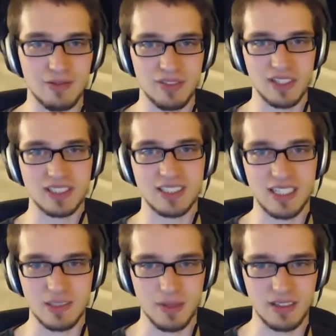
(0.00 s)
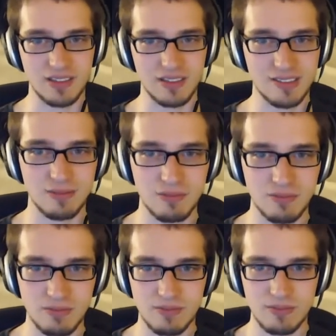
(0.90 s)
I'm very excited about
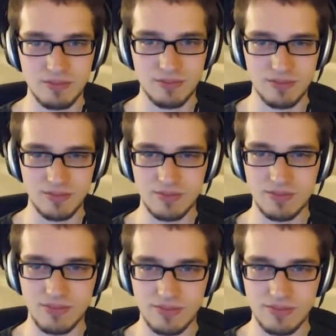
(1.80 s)
it.